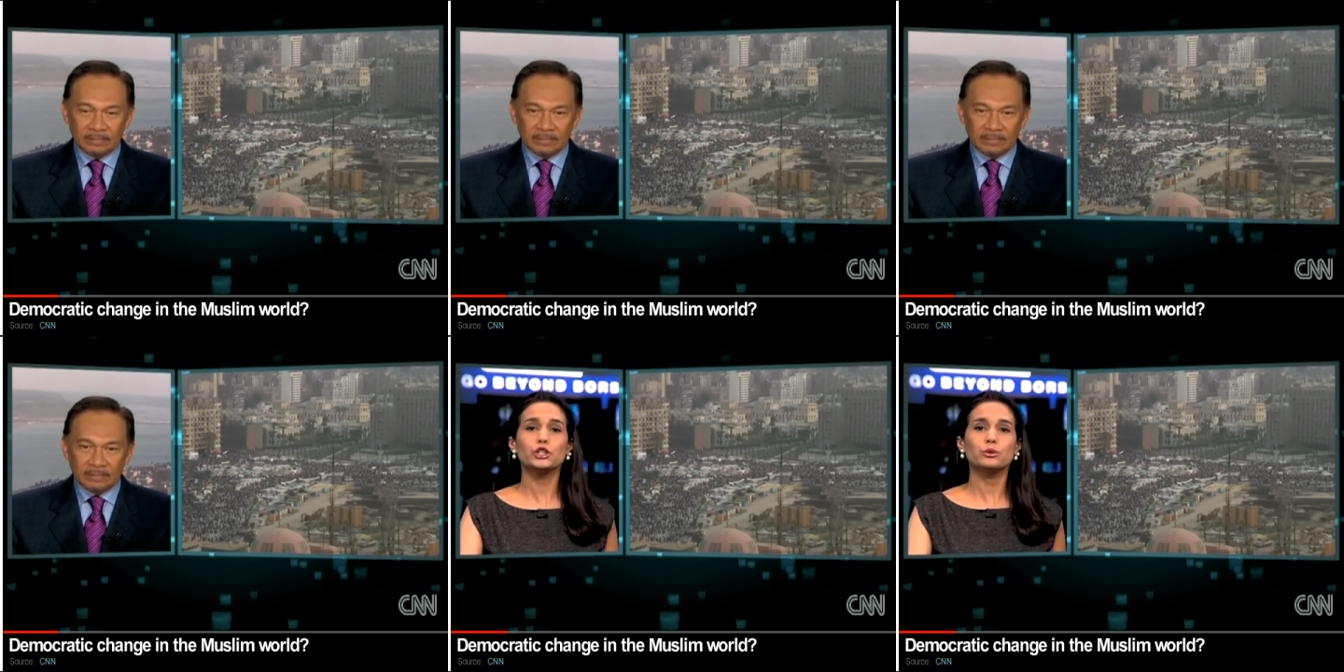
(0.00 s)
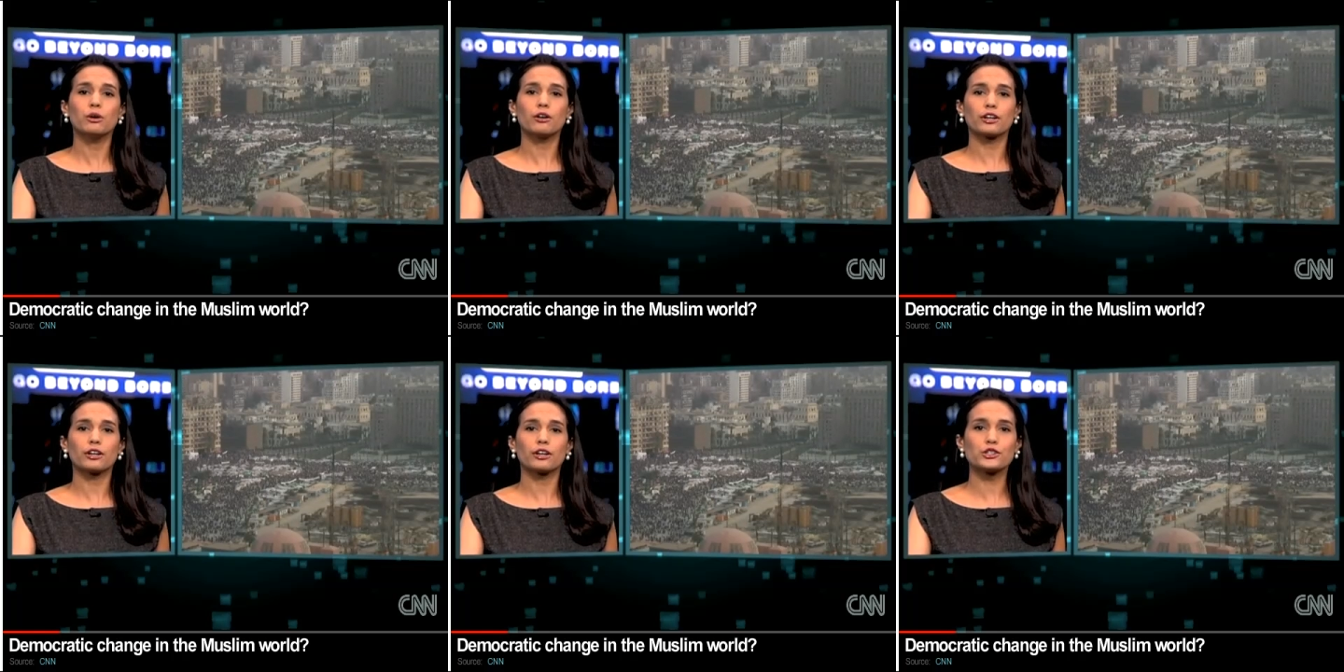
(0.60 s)
Now, you are
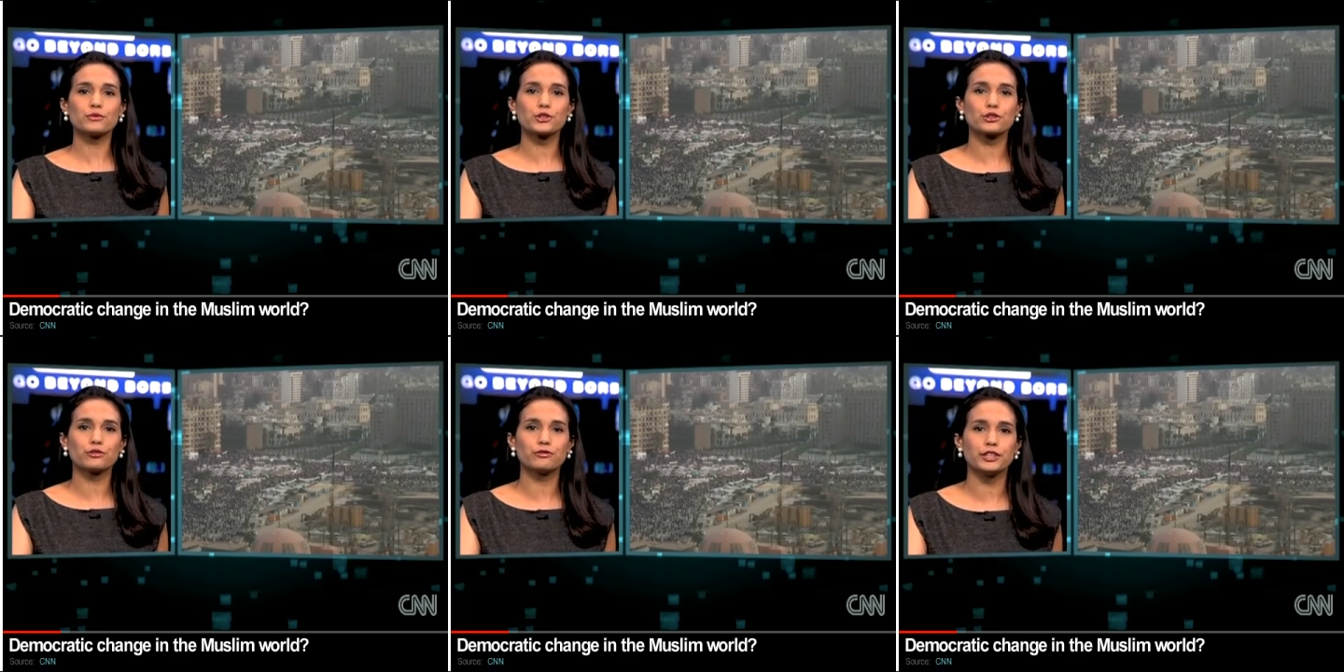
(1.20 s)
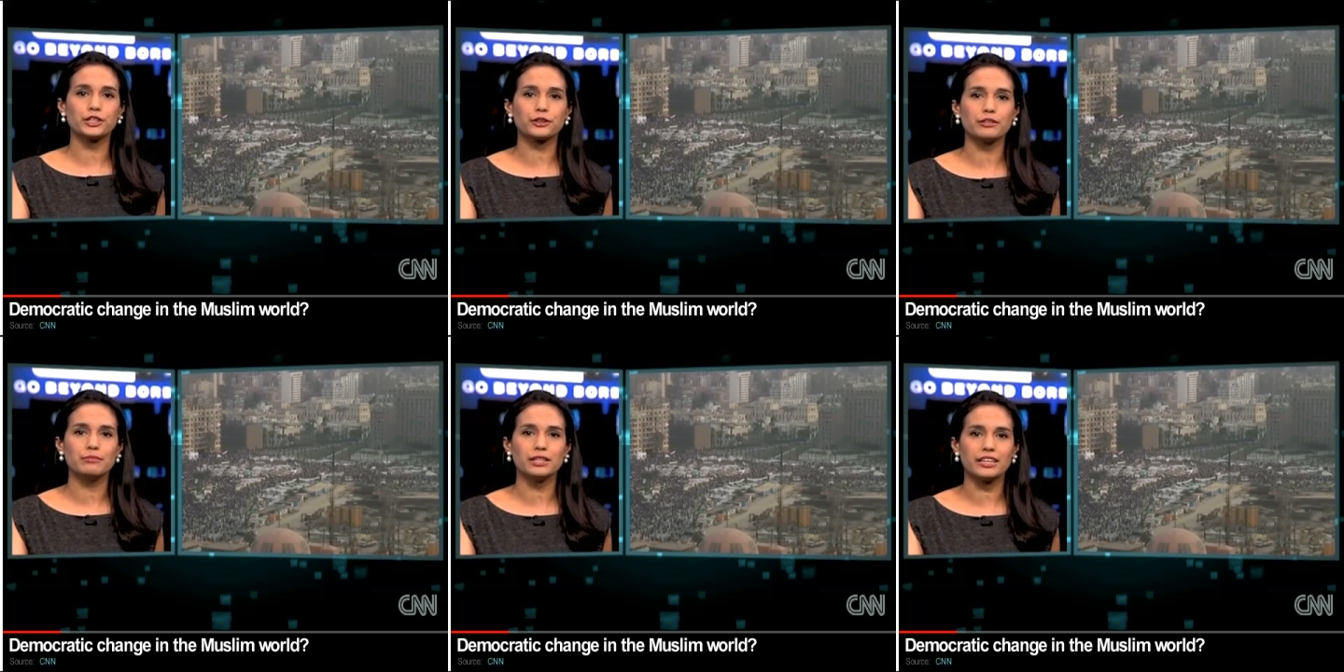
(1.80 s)
a controversial figure
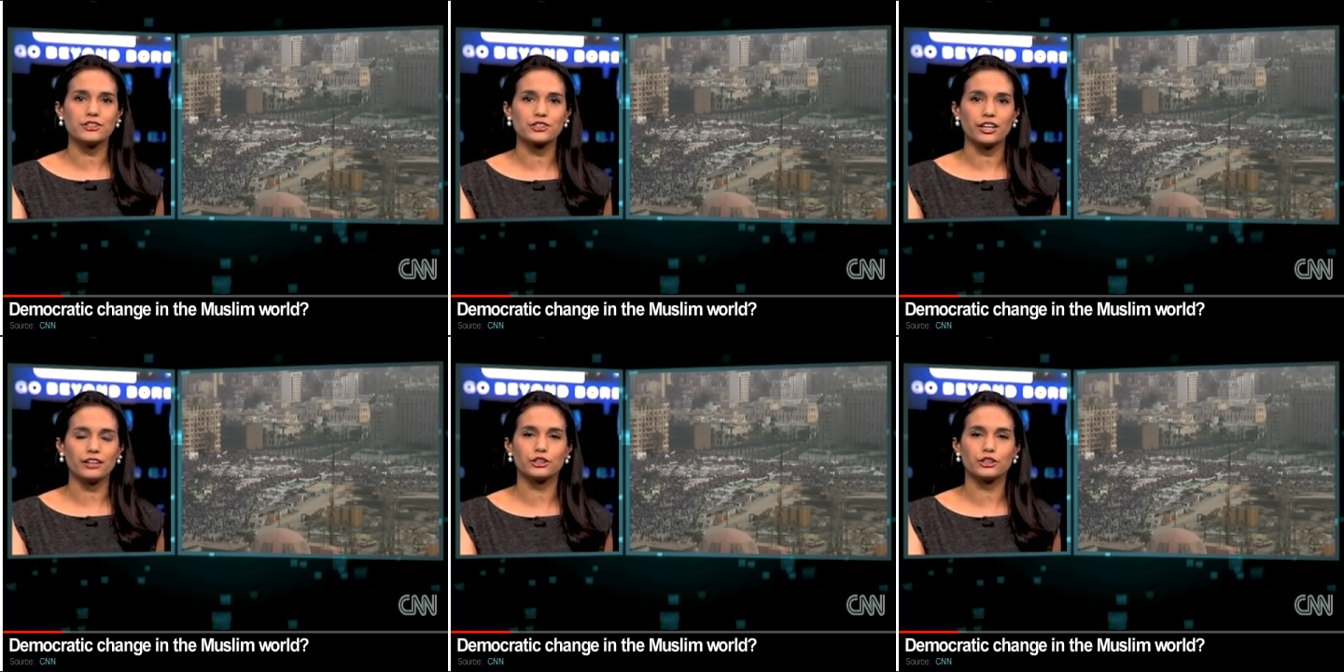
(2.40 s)
in Malaysia.